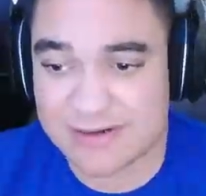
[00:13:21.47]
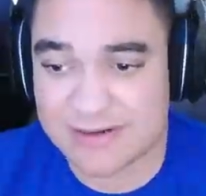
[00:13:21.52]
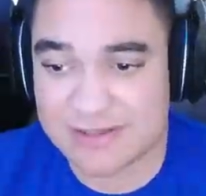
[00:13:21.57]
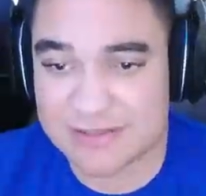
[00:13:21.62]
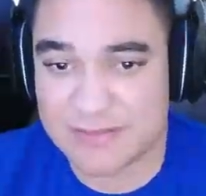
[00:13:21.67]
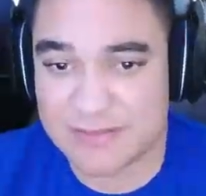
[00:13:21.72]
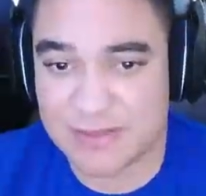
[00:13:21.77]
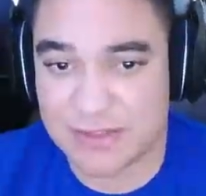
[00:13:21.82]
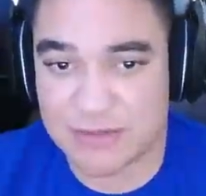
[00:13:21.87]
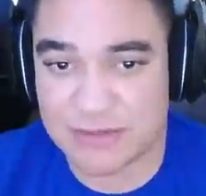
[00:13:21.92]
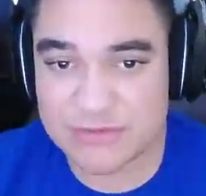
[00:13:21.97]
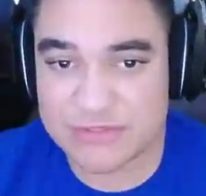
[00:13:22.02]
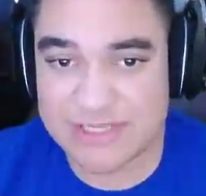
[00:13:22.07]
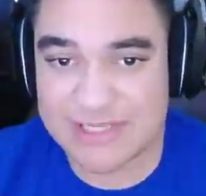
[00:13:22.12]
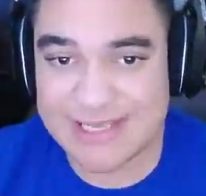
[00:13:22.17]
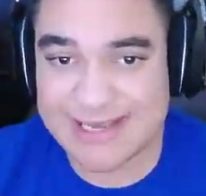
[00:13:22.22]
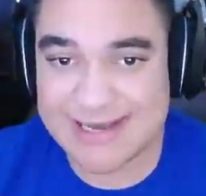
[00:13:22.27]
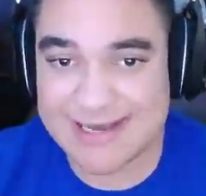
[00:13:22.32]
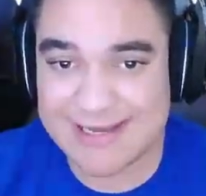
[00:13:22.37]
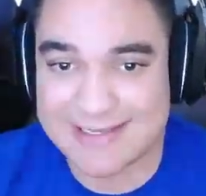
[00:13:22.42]
is because
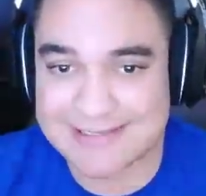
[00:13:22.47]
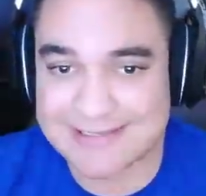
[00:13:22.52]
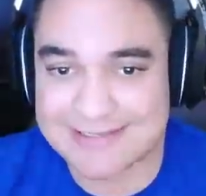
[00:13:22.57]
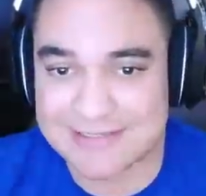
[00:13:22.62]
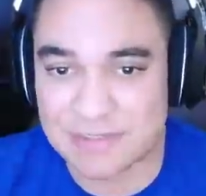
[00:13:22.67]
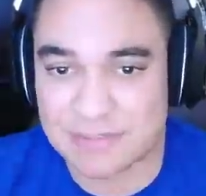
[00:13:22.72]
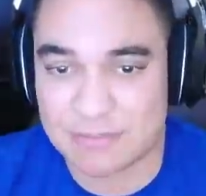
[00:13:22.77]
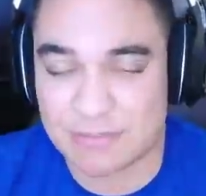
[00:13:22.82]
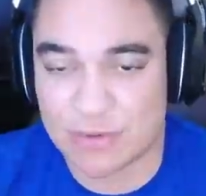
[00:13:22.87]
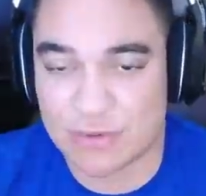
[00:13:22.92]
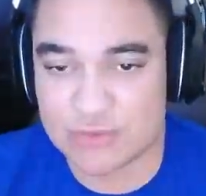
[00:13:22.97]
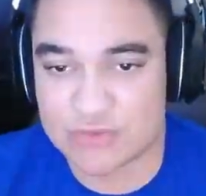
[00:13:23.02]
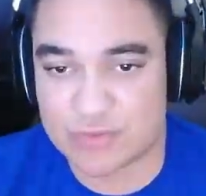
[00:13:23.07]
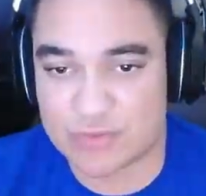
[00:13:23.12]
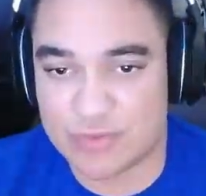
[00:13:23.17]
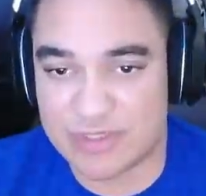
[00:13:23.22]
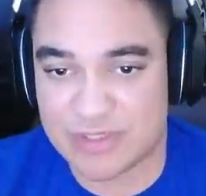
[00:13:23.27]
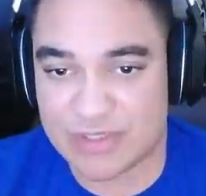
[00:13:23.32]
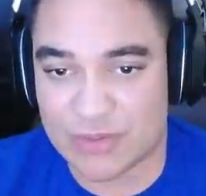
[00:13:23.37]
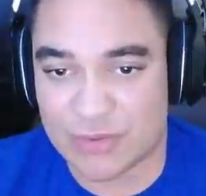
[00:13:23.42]
it has the most
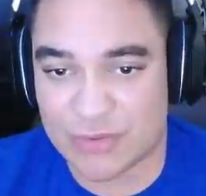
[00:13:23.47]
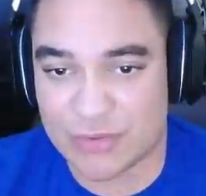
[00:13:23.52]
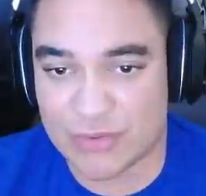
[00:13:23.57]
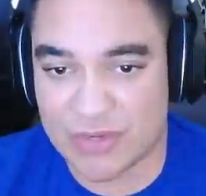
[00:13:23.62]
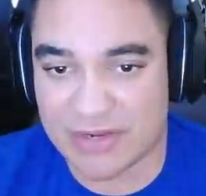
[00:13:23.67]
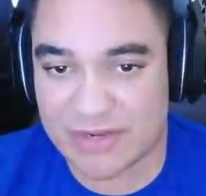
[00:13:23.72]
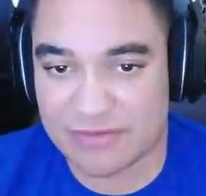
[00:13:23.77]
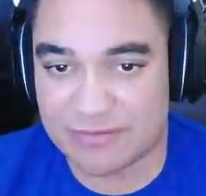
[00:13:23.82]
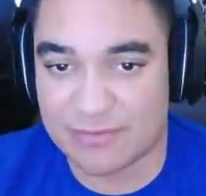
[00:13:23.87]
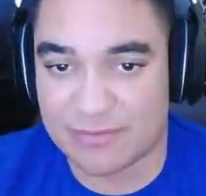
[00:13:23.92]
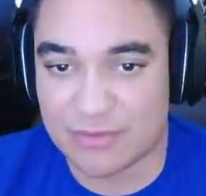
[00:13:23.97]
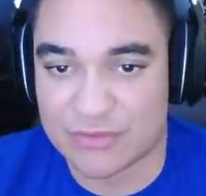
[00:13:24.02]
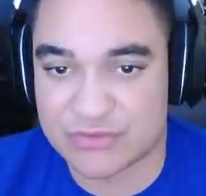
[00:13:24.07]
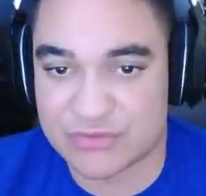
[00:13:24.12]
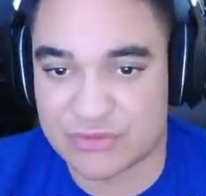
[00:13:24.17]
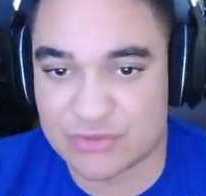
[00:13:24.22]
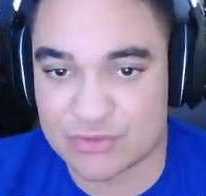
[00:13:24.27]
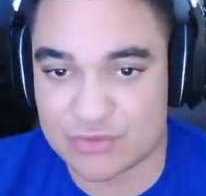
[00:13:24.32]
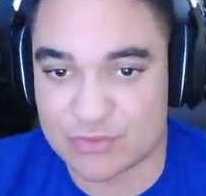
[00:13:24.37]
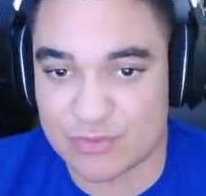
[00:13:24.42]
recoil out of most
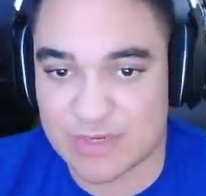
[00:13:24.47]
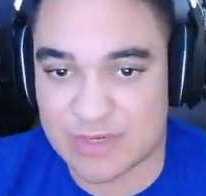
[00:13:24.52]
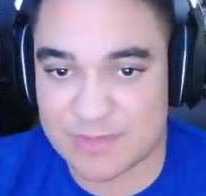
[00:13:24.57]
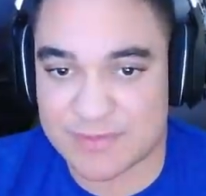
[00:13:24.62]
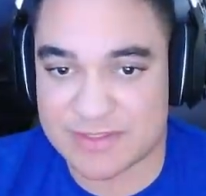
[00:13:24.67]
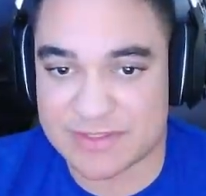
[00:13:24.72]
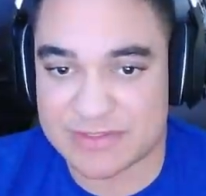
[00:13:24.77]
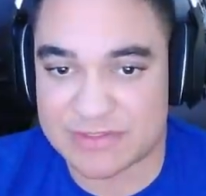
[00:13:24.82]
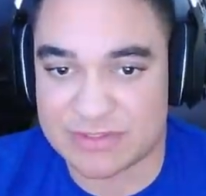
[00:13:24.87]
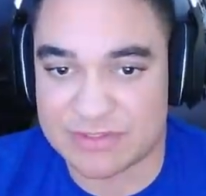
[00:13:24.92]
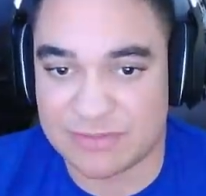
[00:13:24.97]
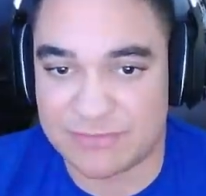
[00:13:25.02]
of those weapons.